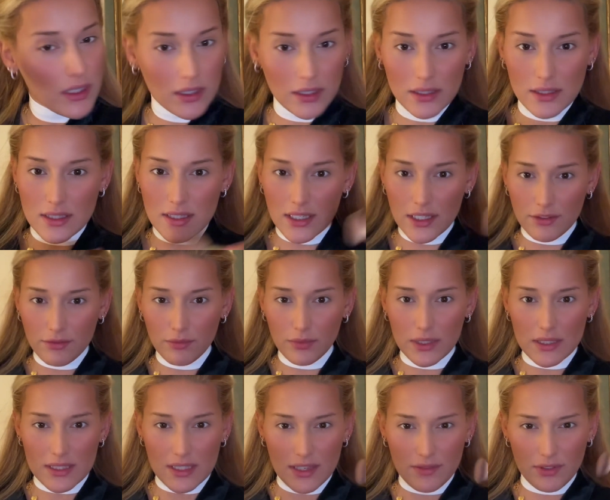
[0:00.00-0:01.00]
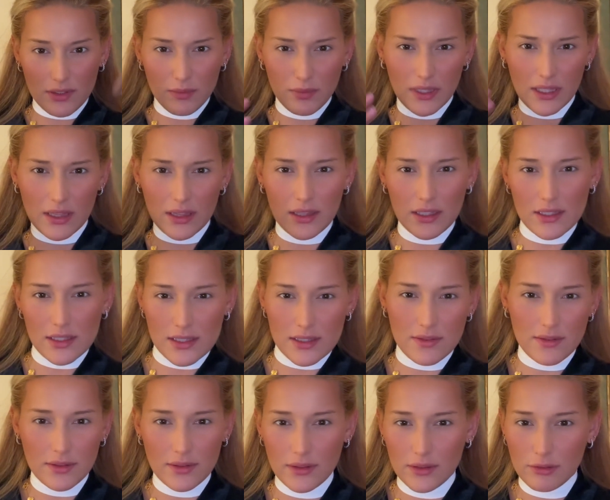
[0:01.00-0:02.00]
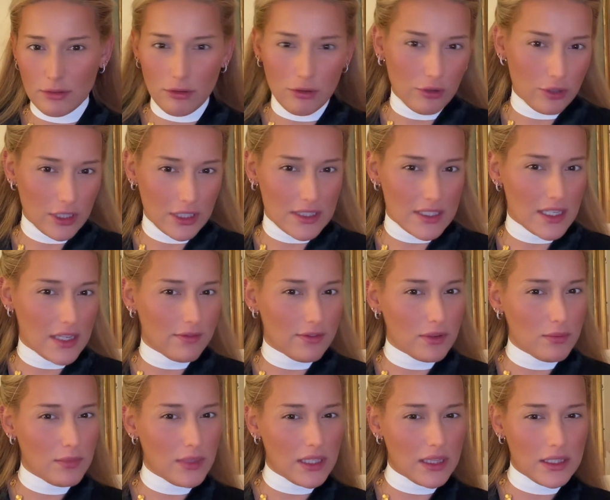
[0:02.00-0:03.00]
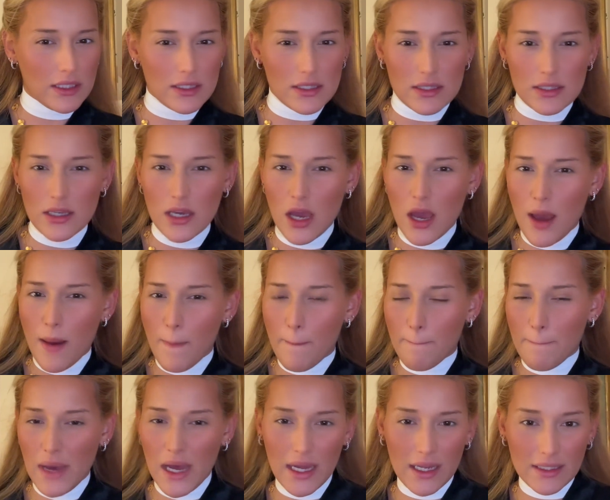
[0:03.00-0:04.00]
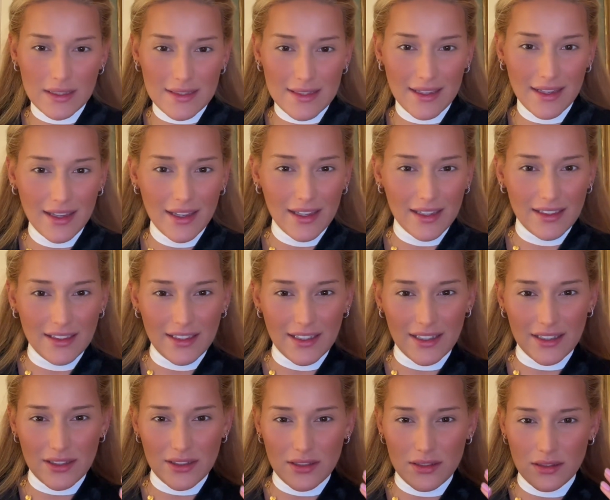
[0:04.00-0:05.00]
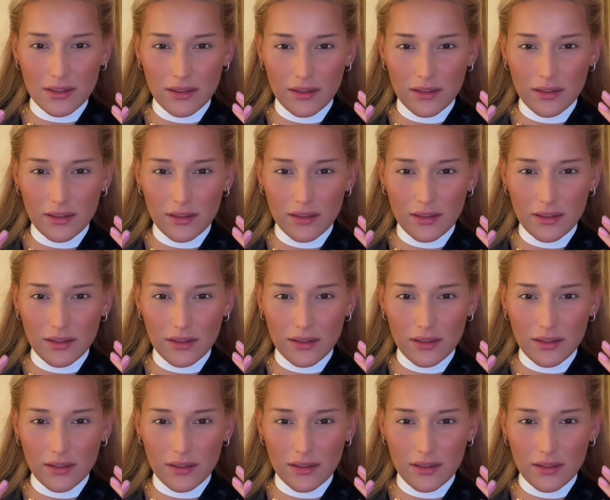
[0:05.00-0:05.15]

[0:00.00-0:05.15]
It's given me this look. It's given me this matte yet